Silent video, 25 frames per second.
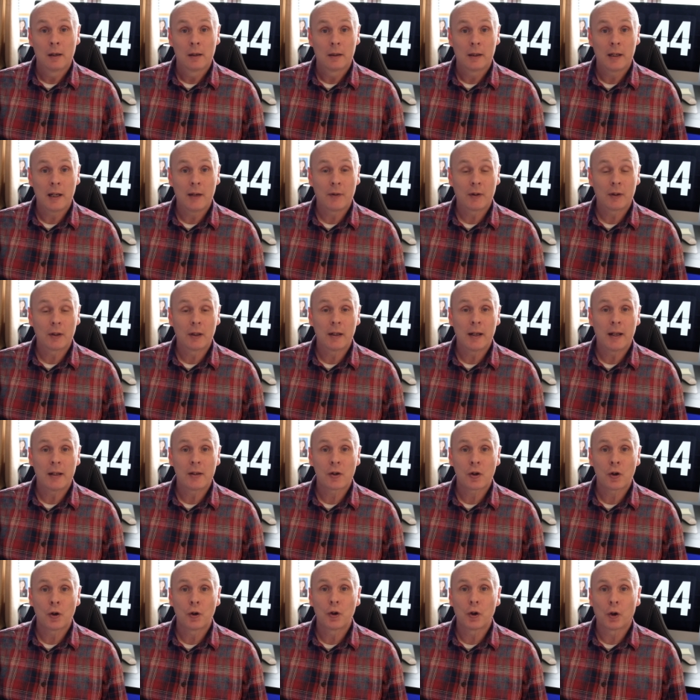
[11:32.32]
leaving the
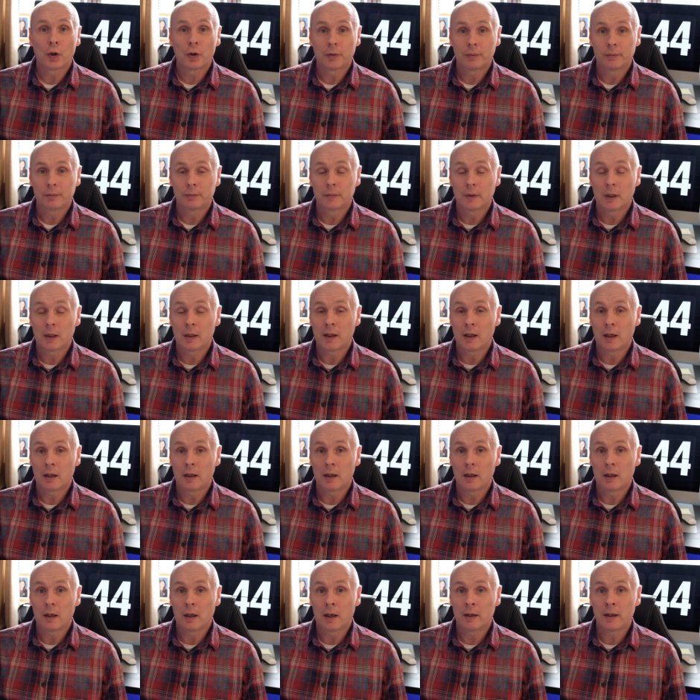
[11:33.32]
lens hood on
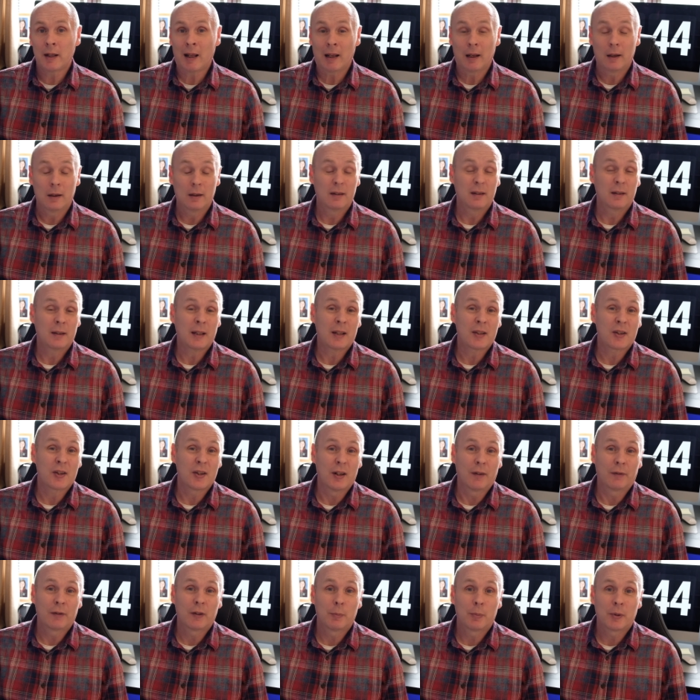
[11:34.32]
uh, and that, that's
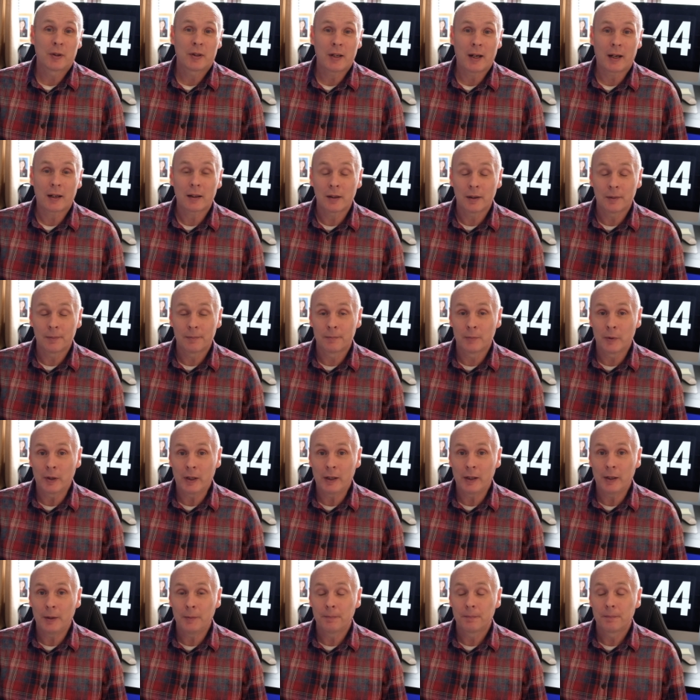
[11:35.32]
enough to protect it
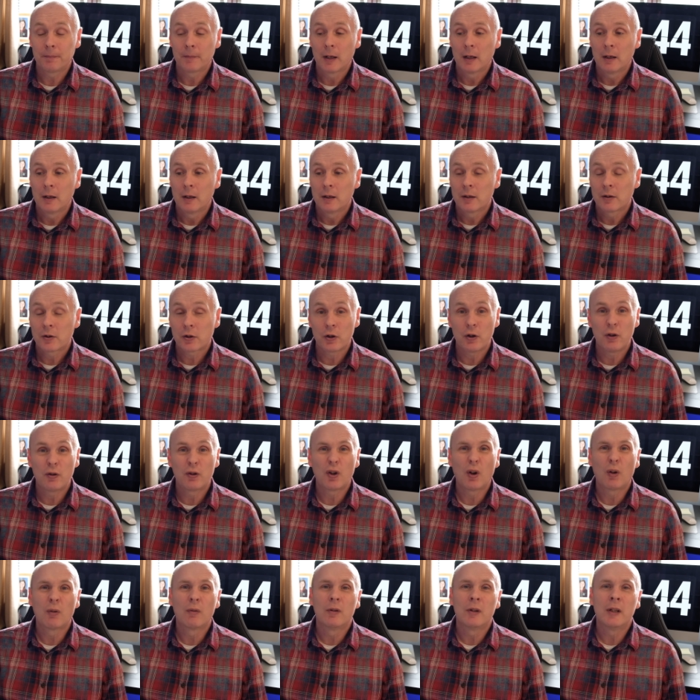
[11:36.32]
really. So you
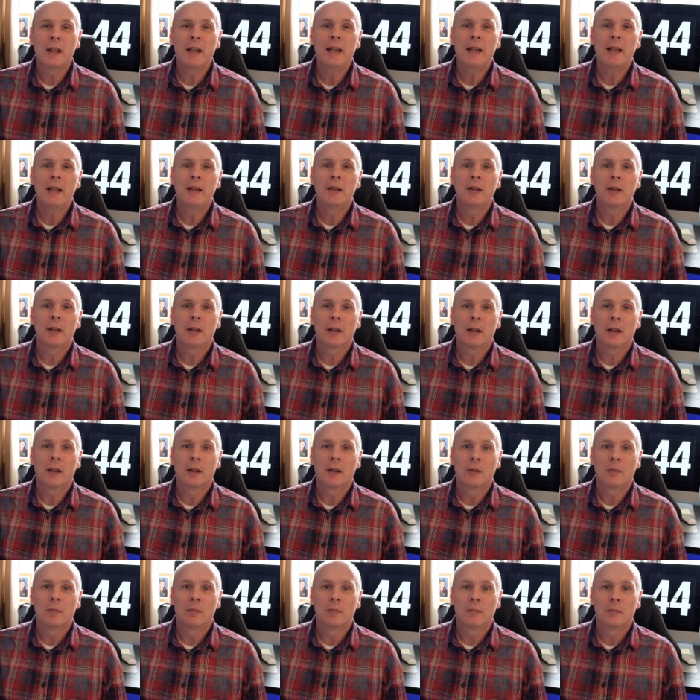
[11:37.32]
don't need
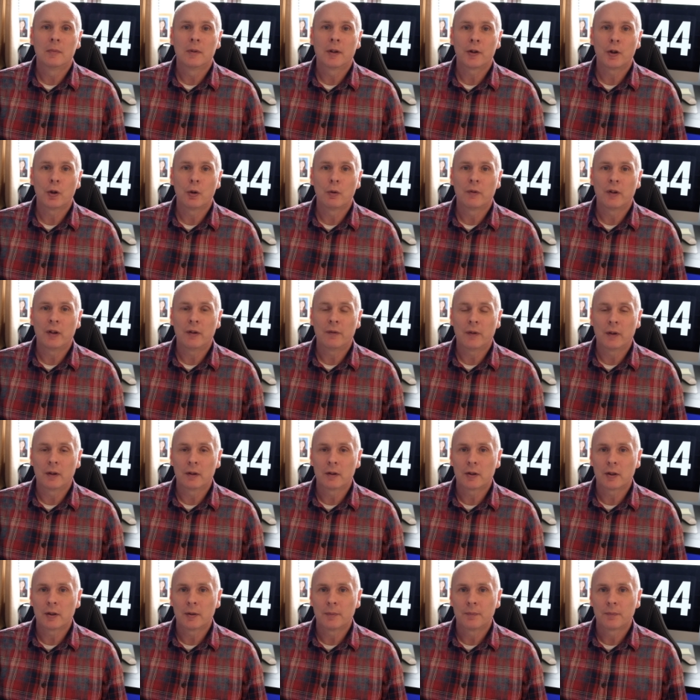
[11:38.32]
um, a UV
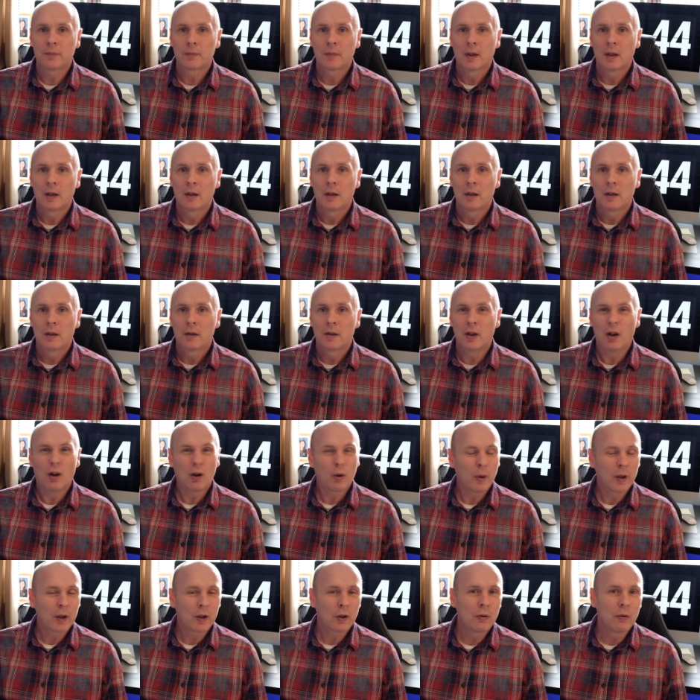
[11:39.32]
filter. They are
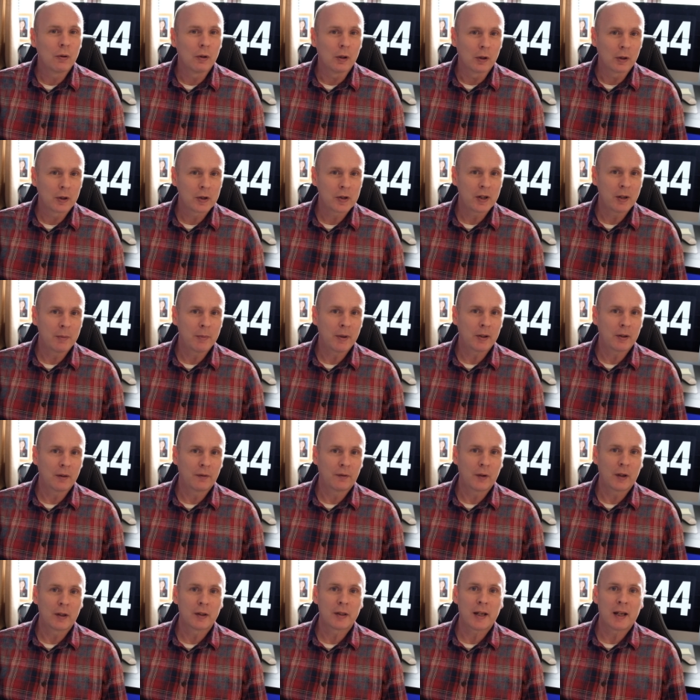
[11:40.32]
quite cool though because they make the
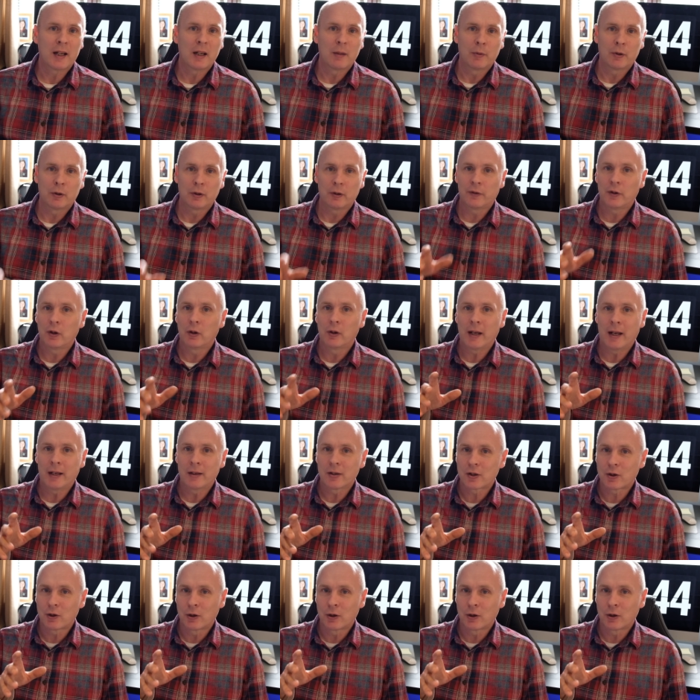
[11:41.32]
front element of your lens